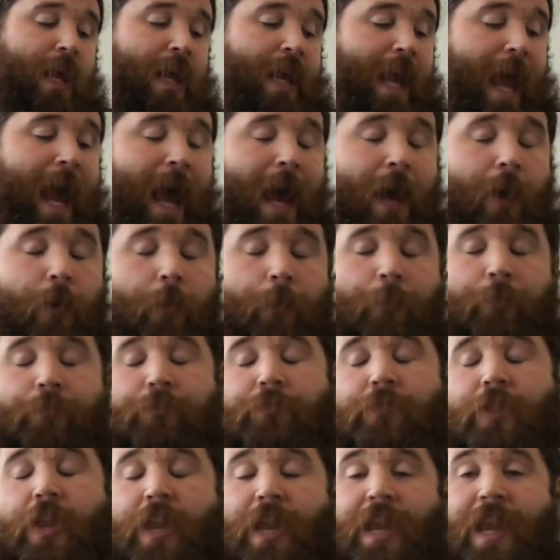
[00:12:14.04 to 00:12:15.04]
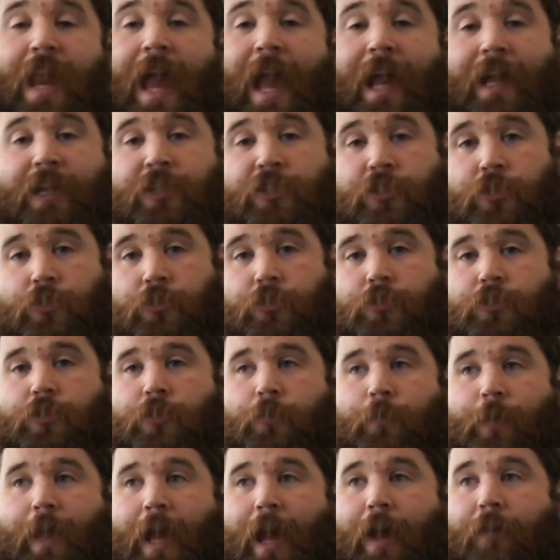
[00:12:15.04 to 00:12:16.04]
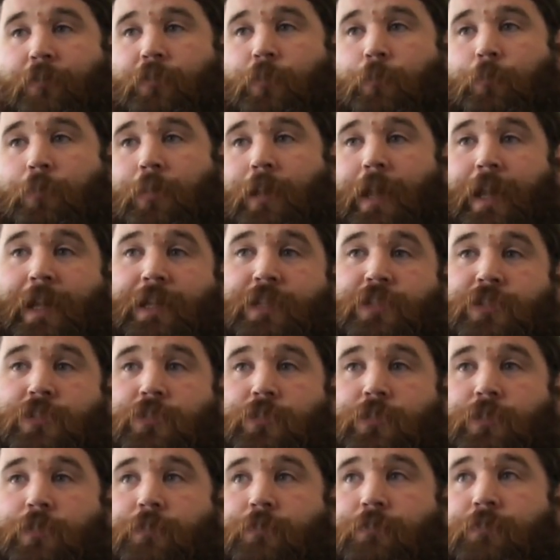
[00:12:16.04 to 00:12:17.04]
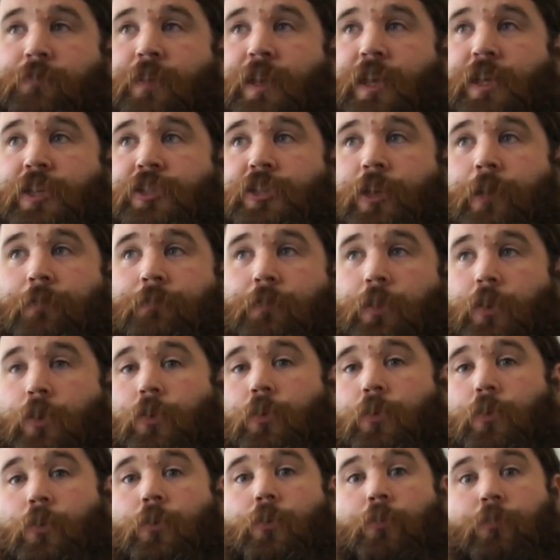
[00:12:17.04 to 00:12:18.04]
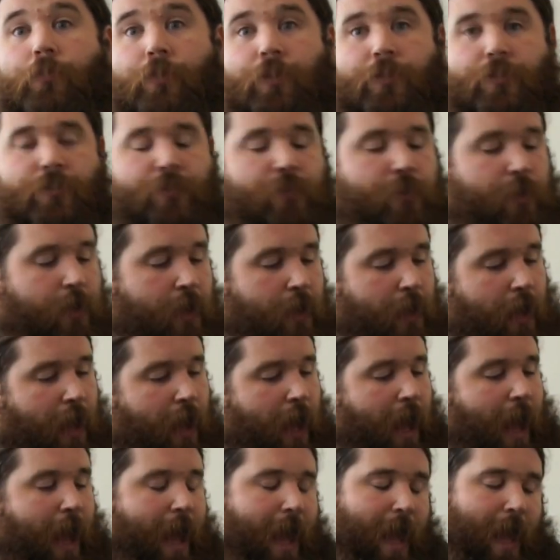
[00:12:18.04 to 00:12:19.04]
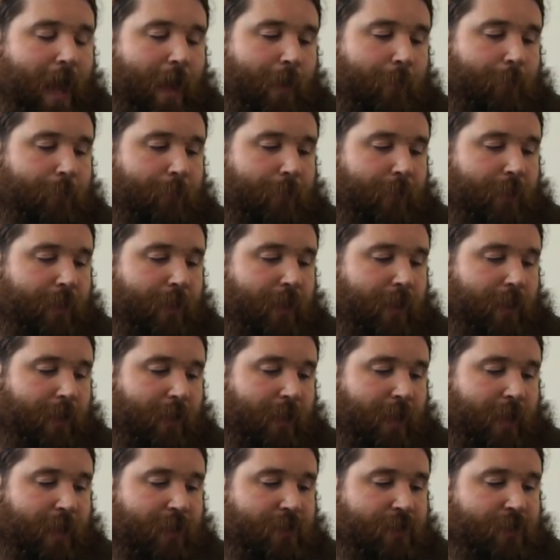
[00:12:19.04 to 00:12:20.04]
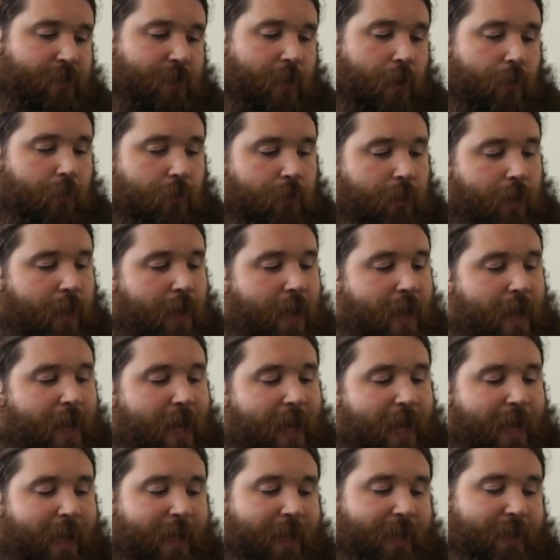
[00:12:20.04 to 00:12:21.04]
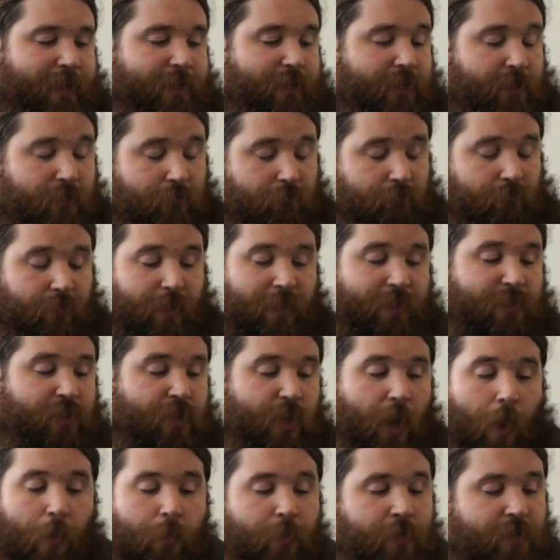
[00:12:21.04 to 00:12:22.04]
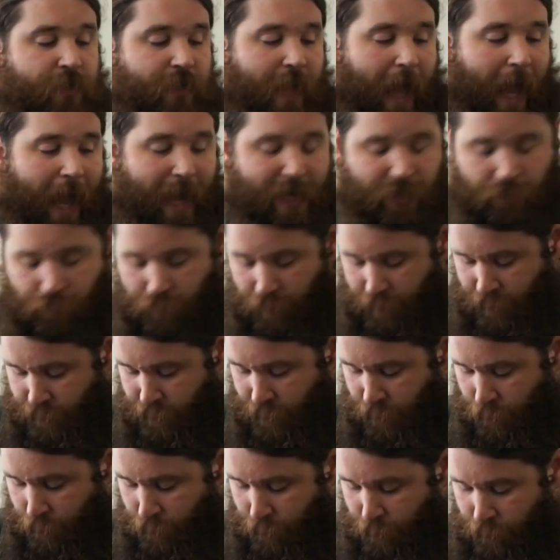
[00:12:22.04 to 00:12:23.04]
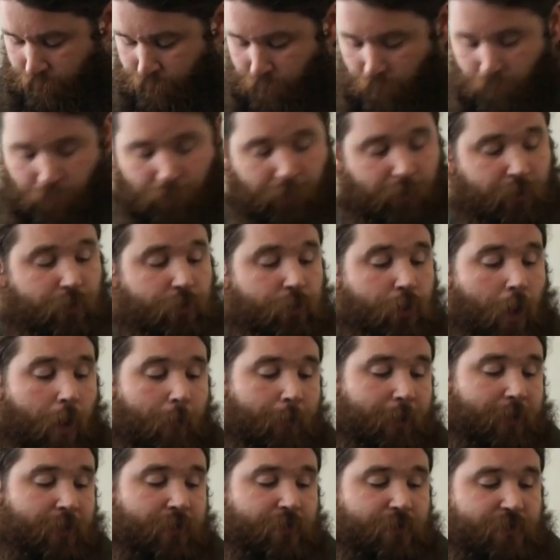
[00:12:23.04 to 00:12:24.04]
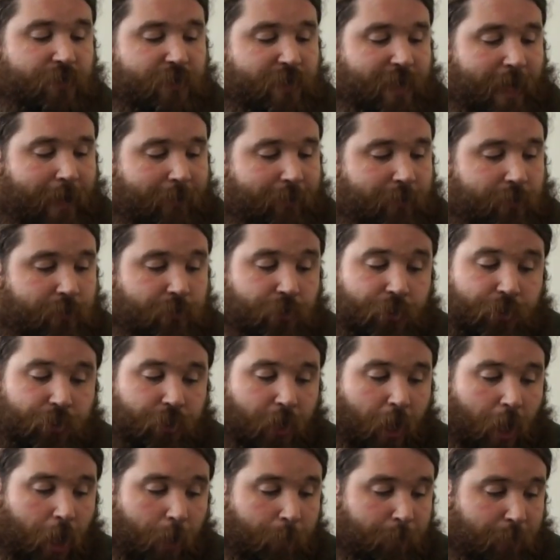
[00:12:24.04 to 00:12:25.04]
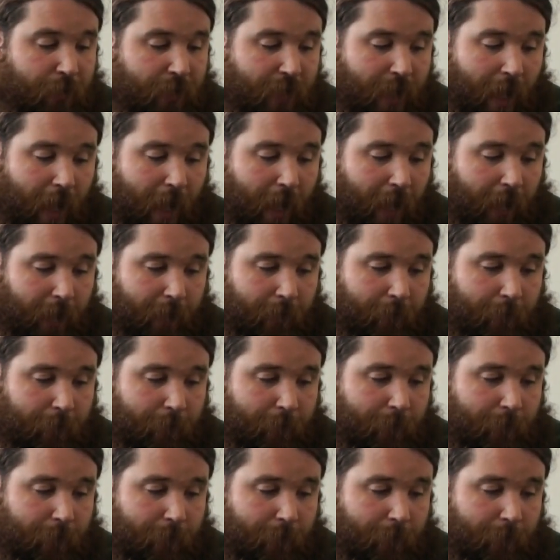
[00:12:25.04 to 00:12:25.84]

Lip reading: Now, the next chord that we have to play to sort of finish off the chorus in this song is, it's known as the Hendrix chord, or the dominant 7 sharp and 9.